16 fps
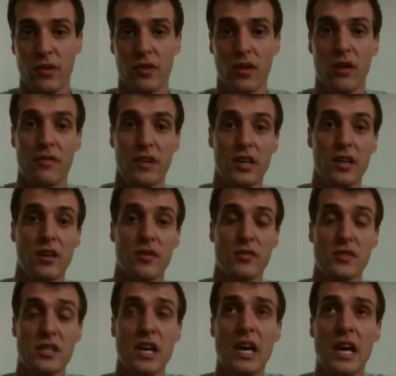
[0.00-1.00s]
with the Philadelphia
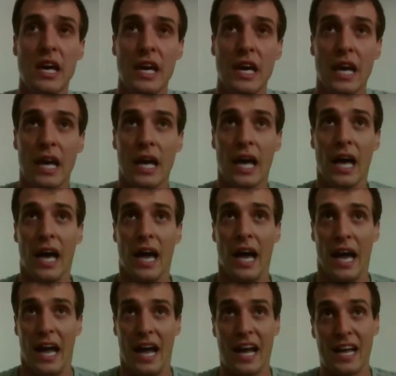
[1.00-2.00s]
Eagles.
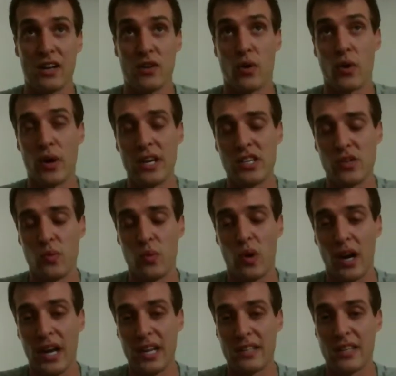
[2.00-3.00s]
And Reggie
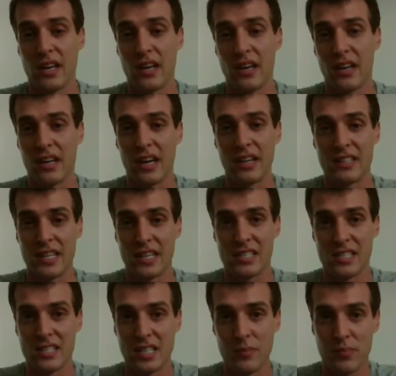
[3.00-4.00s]
White kind of
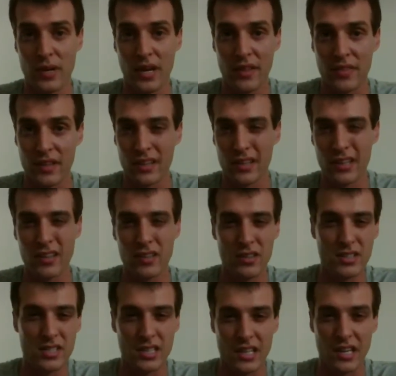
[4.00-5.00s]
takes a deep breath, and
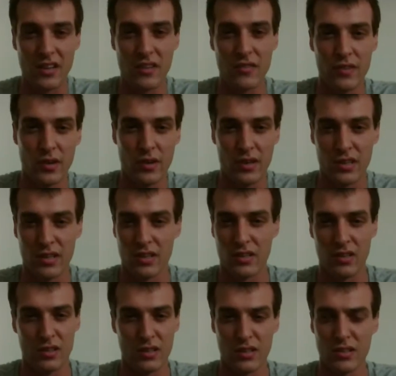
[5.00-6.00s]
he looks in the
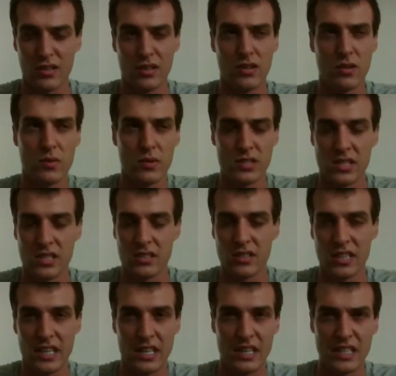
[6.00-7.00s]
interviewer a little
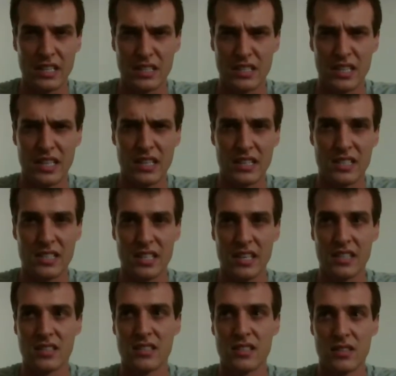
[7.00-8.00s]
quizzically, and he
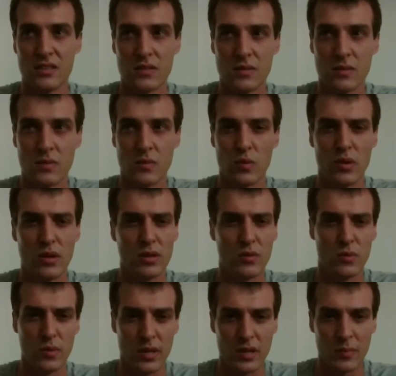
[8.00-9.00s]
says,
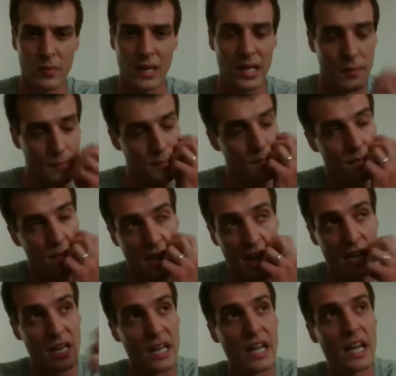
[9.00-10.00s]
well, what do you mean?
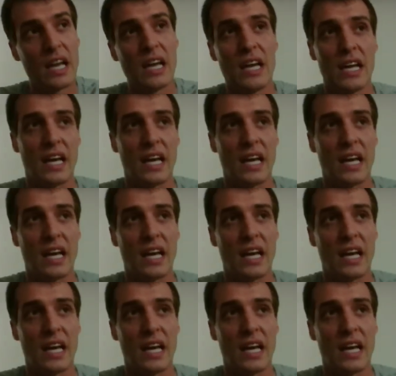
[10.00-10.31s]
And